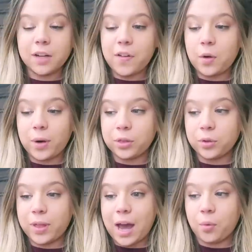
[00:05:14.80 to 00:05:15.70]
If I went
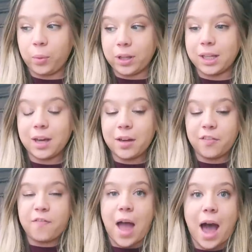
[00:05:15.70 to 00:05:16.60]
through that really
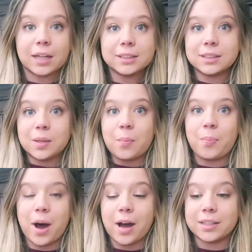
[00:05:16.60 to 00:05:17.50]
fast,
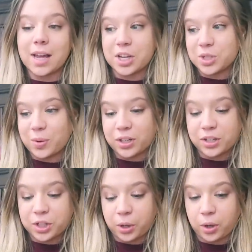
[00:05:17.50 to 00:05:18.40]
but I just wanted to
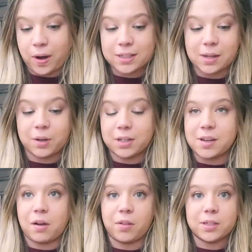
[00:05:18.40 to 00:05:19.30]
show you guys. I'm gonna
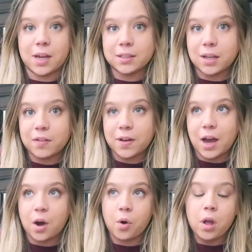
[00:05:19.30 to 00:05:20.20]
take all the tags off
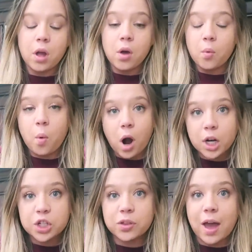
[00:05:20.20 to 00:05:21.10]
now
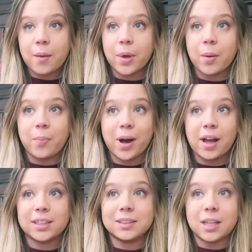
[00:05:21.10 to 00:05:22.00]
wash them,
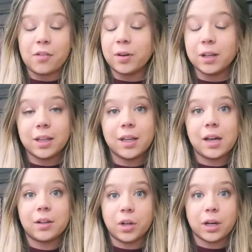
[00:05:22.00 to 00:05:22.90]
but definitely
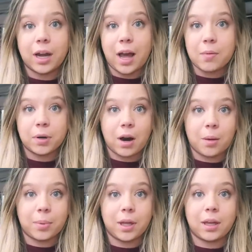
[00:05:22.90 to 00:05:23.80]
look at
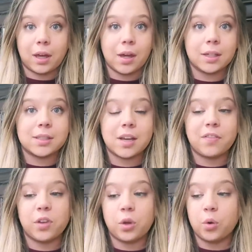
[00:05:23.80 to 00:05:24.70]
Abercrombie Kids
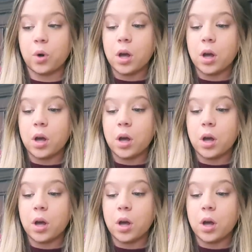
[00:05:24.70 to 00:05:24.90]
if you